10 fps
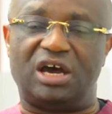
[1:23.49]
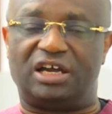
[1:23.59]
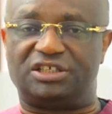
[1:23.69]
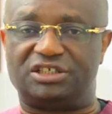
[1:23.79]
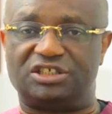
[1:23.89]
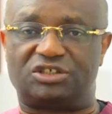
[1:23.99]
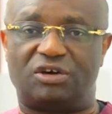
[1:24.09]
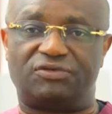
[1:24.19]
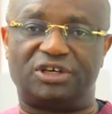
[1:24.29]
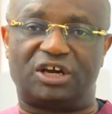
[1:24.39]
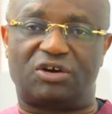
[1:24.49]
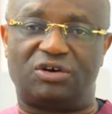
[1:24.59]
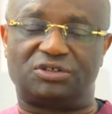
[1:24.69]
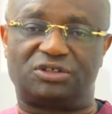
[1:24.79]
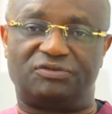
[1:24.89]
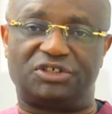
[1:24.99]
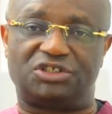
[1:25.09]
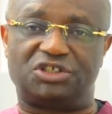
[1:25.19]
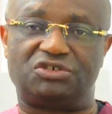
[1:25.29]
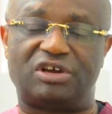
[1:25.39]
And this is often a cause of the
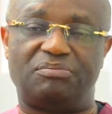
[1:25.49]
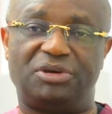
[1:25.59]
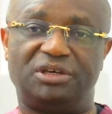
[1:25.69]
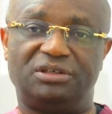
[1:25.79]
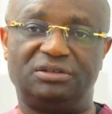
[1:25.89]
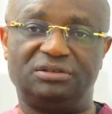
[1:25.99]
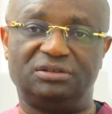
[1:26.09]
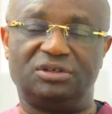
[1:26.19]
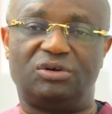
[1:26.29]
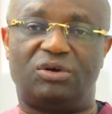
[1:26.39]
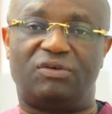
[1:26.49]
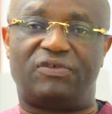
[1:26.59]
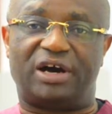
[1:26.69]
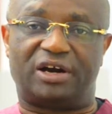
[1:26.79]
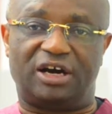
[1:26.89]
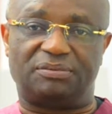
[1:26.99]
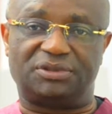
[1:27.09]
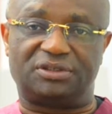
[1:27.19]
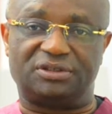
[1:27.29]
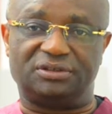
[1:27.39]
children being overwrapped.